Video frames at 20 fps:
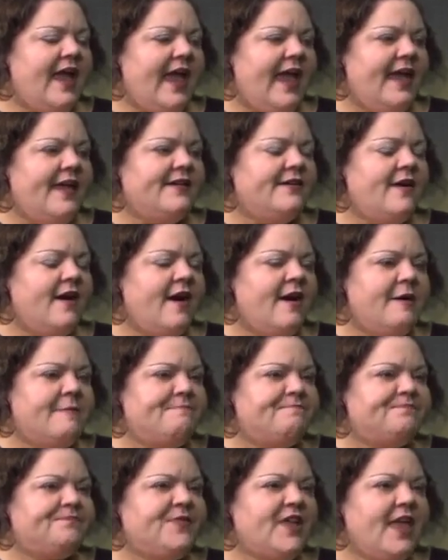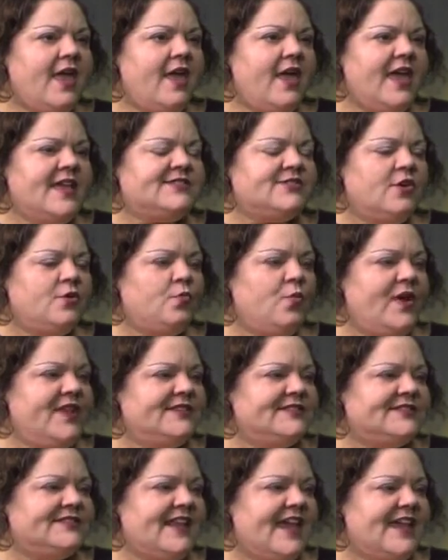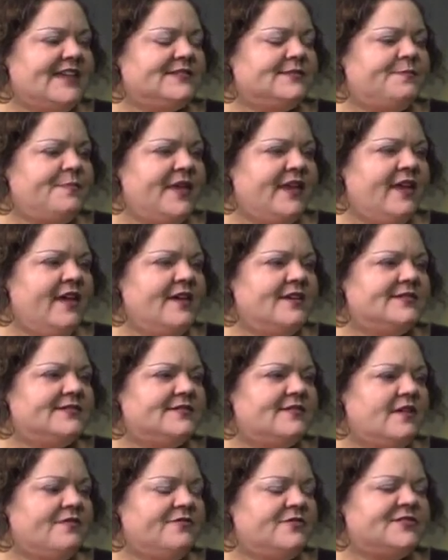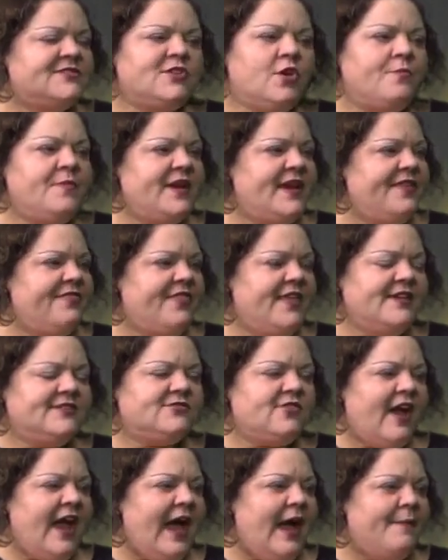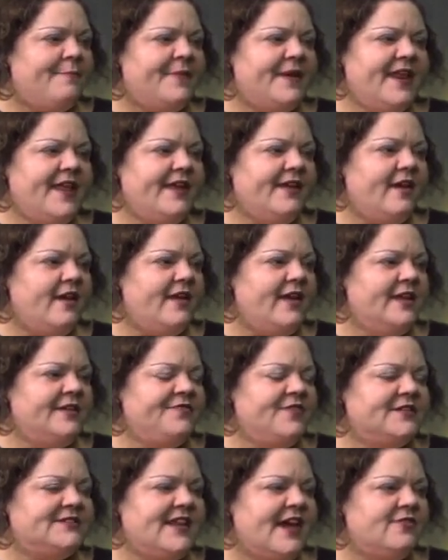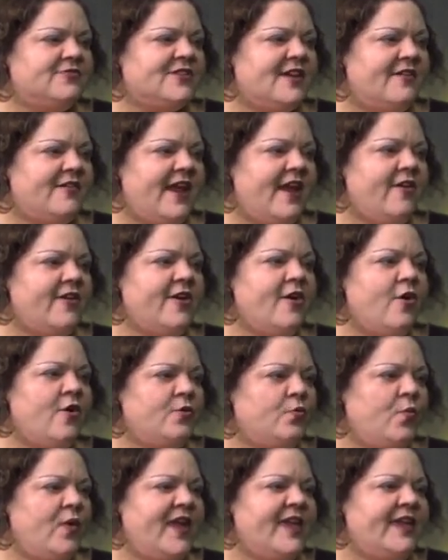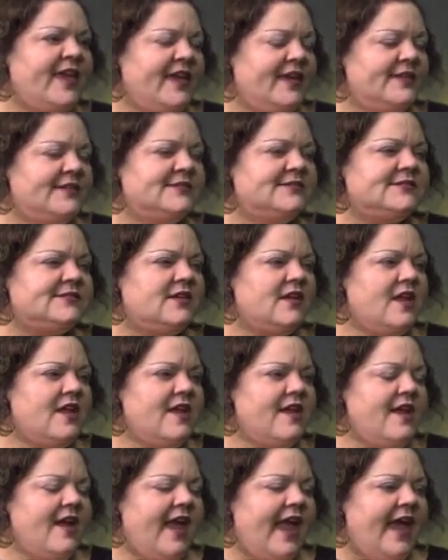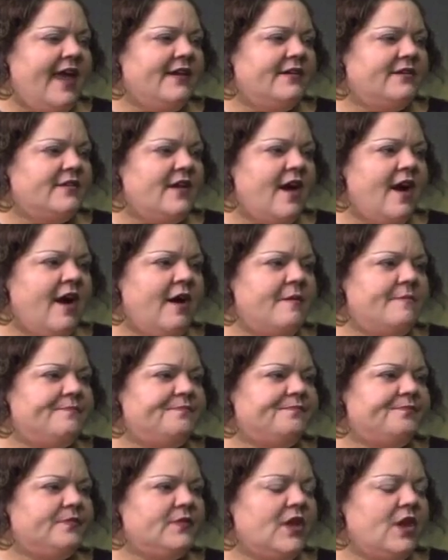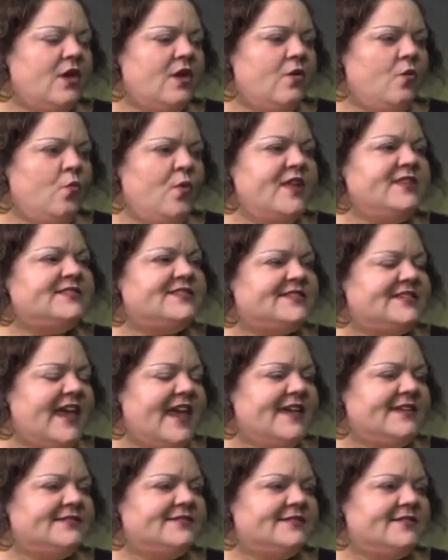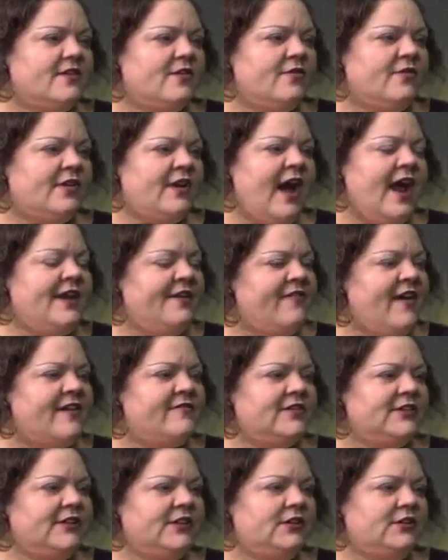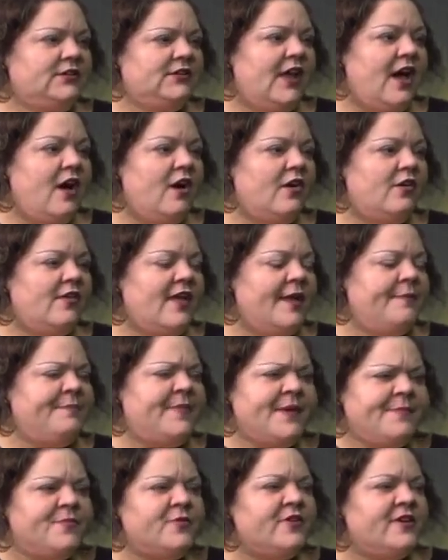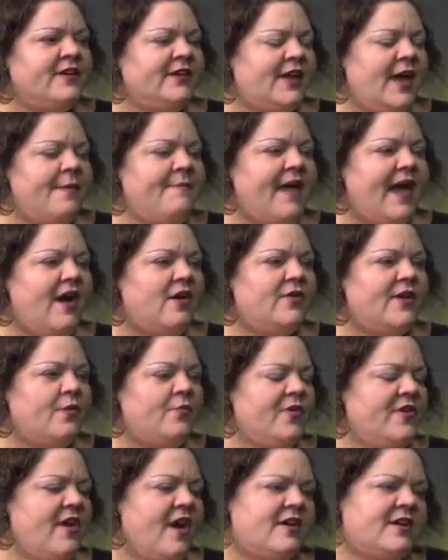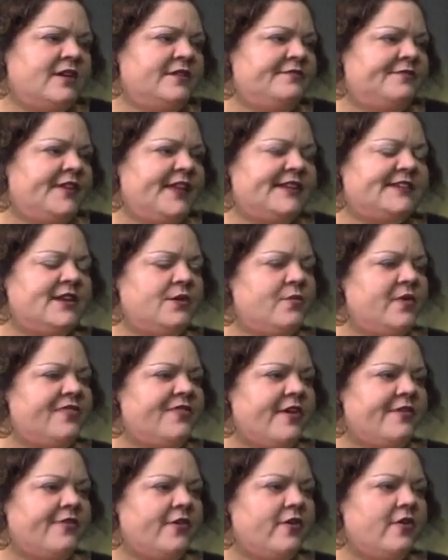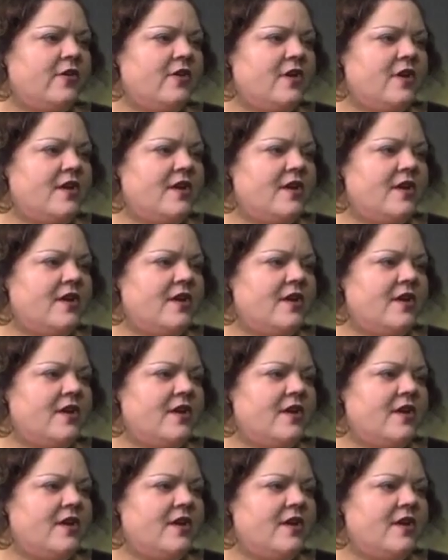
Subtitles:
And it's on Wednesdays because so many things are happening in the downtown area on weekends. And Wednesdays kind of have a little lull, and people can come out, and we're not conflicting with other